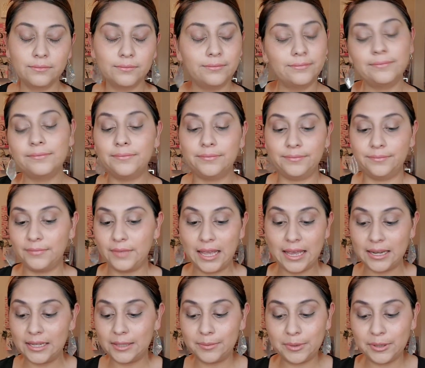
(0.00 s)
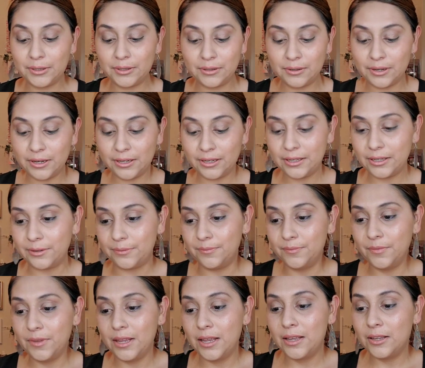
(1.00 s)
And it smells so good too.
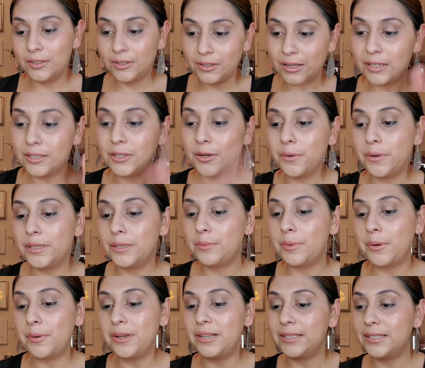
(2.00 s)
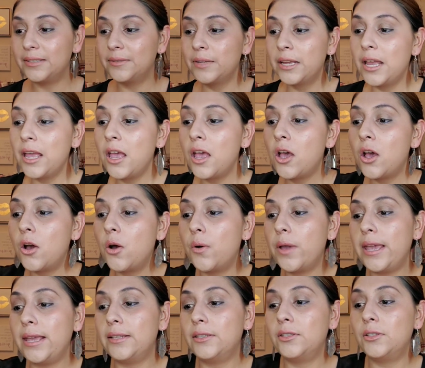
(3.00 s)
So that's always a bonus.
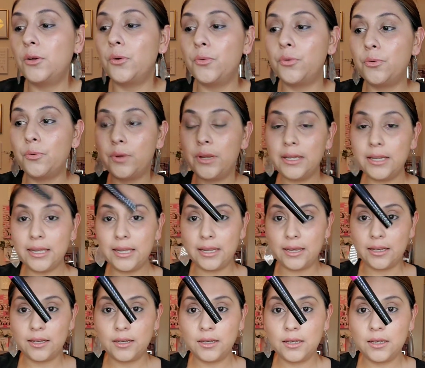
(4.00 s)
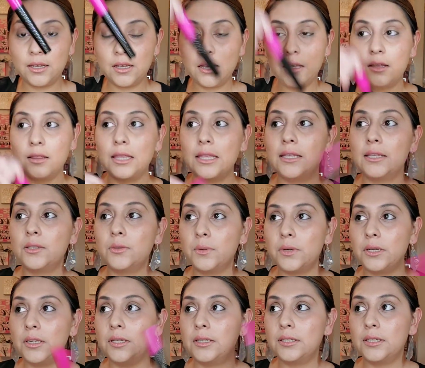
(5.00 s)
Okay, so 3D. This
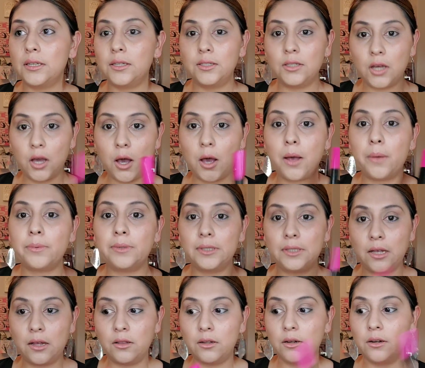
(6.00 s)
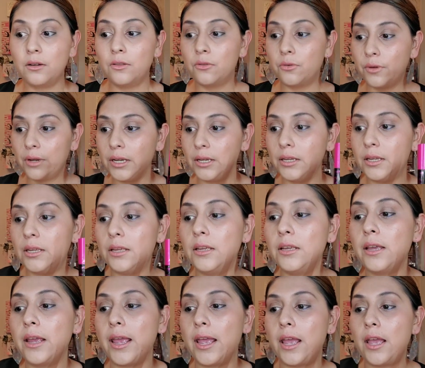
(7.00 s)
one is a top seller.
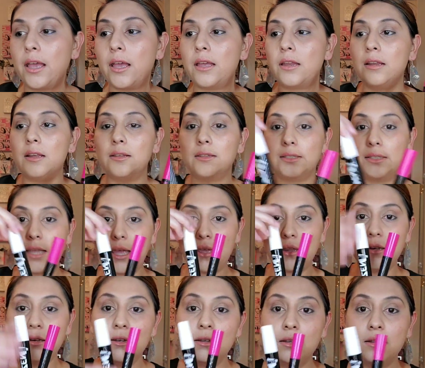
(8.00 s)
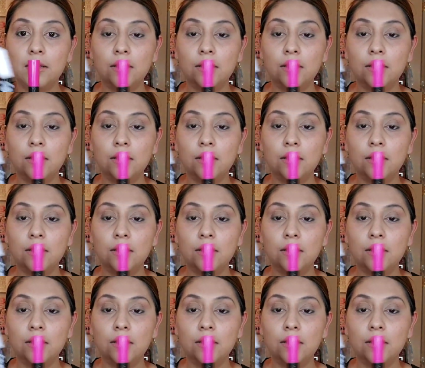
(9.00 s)
3D and Zen.